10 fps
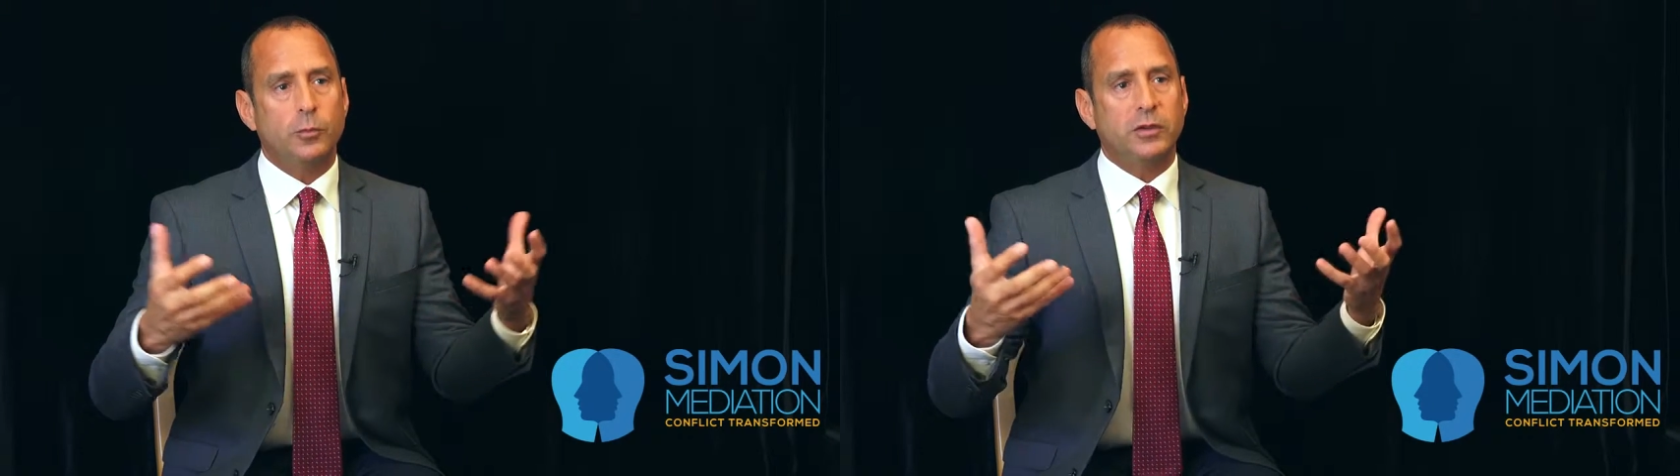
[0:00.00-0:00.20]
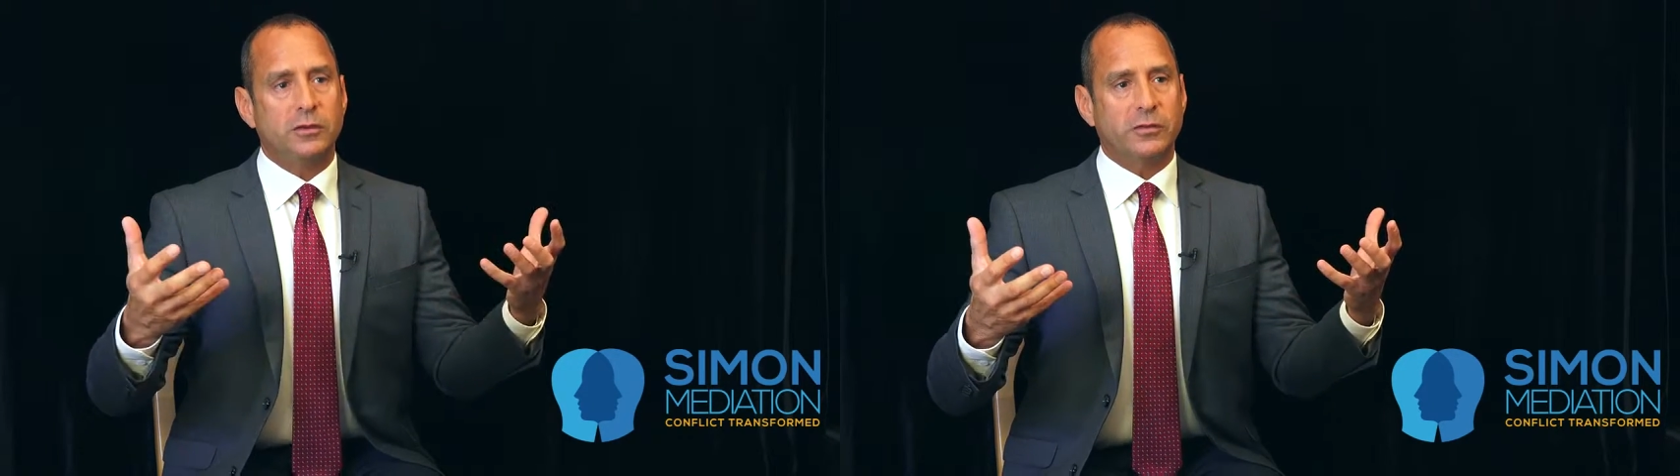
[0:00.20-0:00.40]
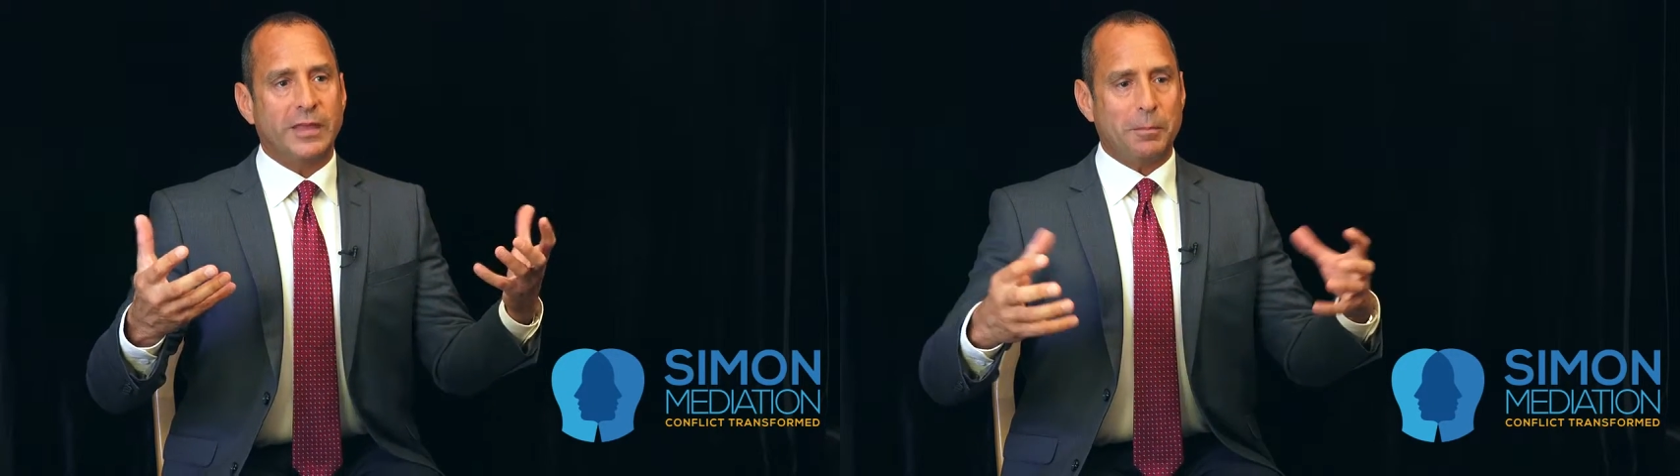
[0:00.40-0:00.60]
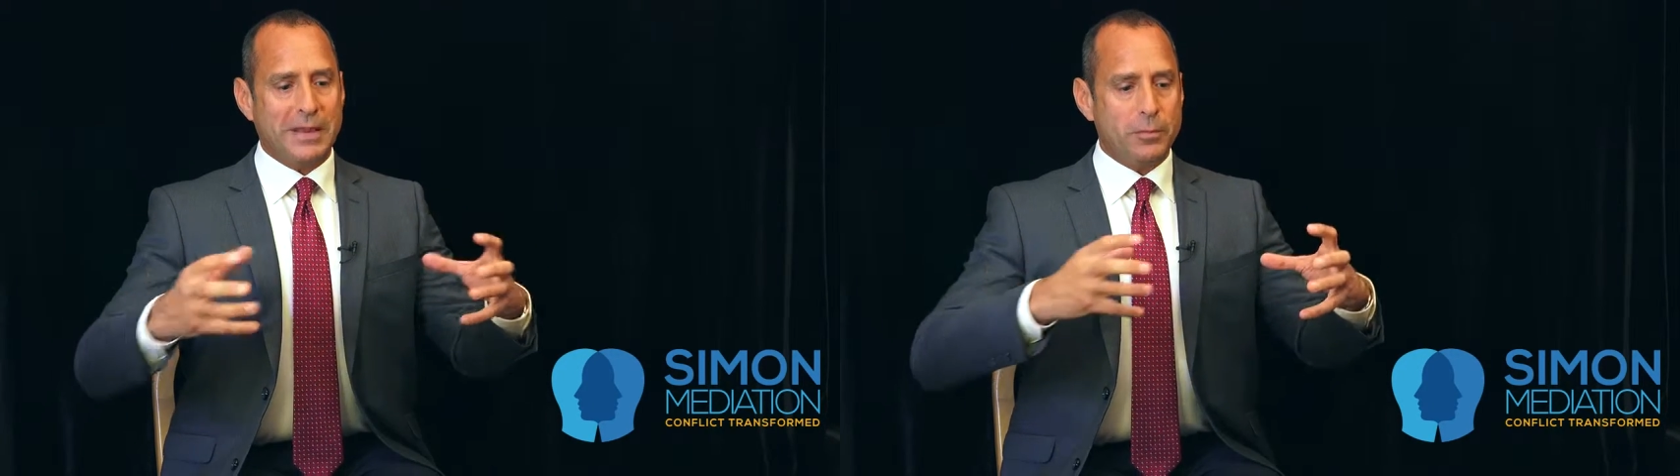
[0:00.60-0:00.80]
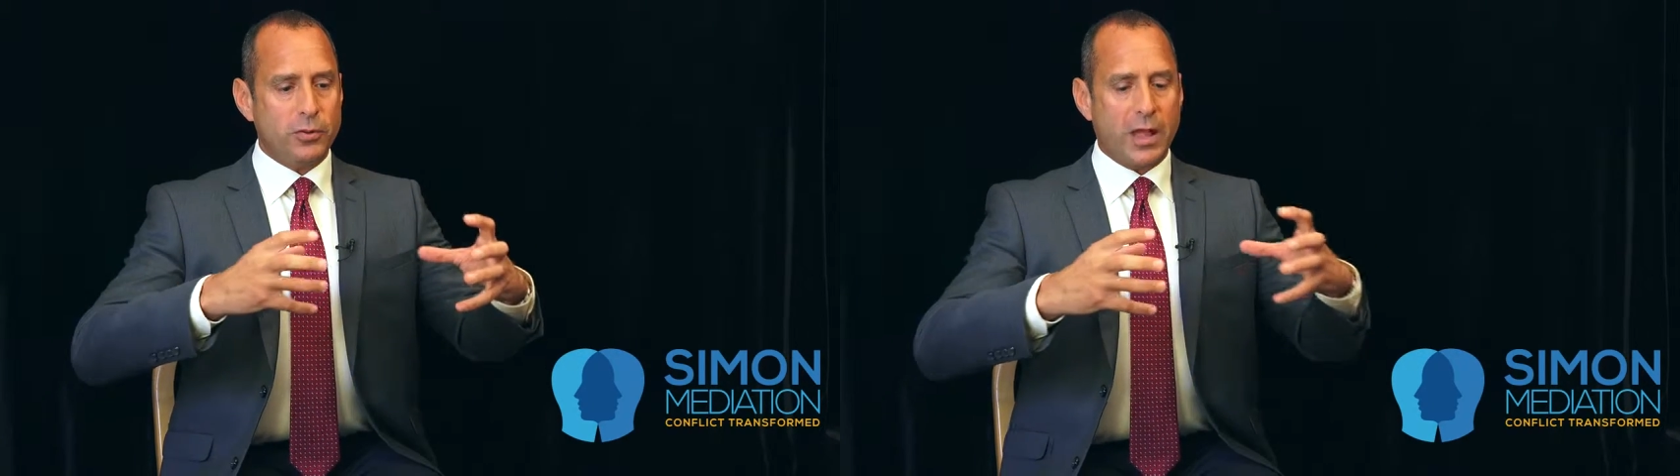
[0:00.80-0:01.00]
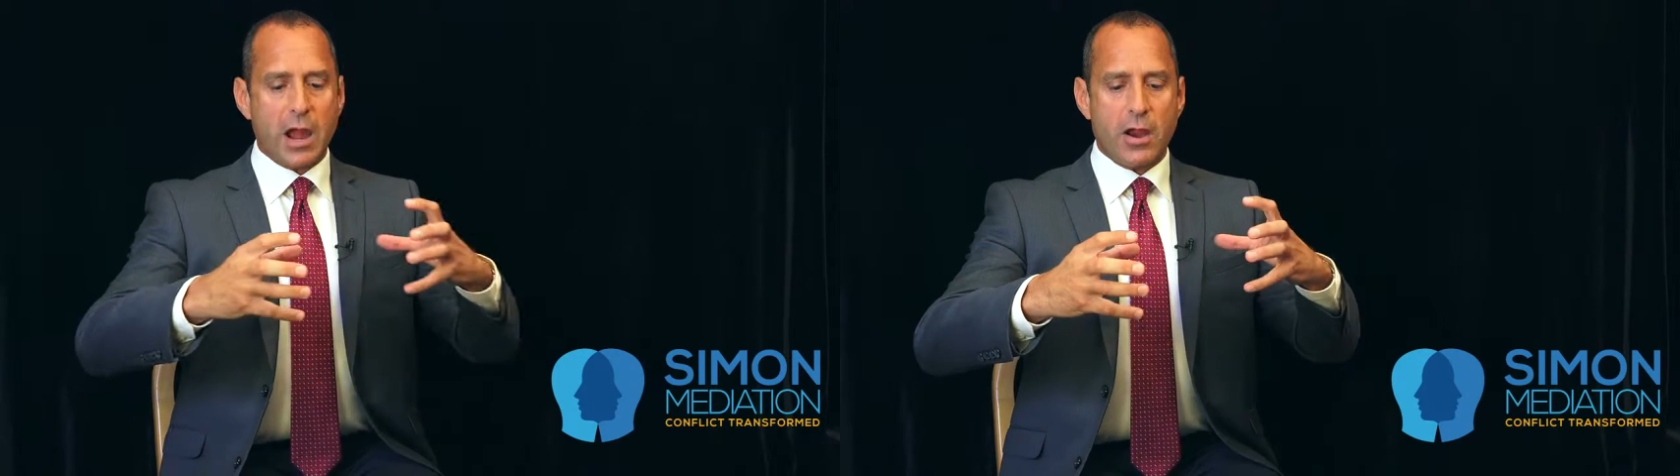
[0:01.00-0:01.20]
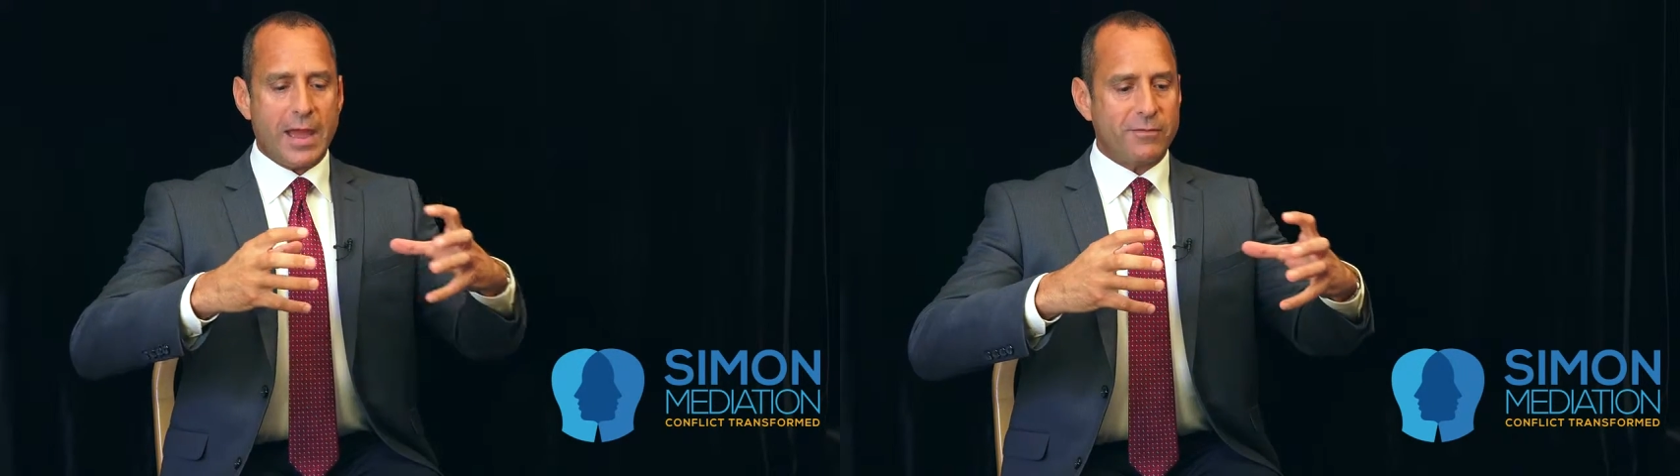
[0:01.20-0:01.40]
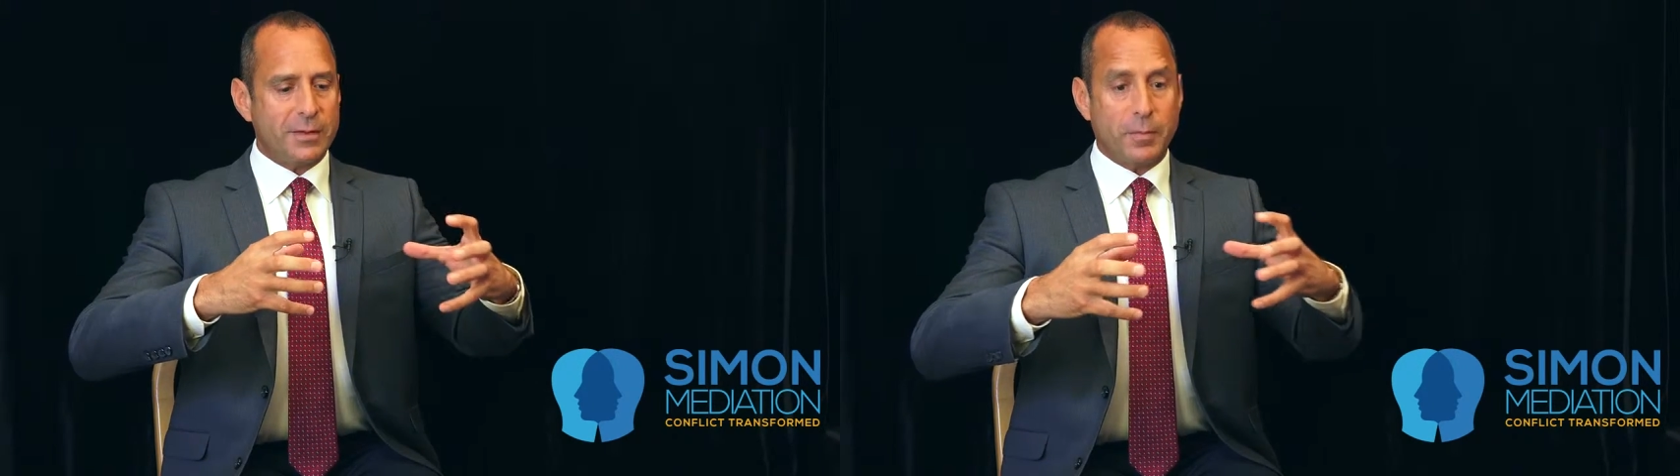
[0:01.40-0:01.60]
which is that people are having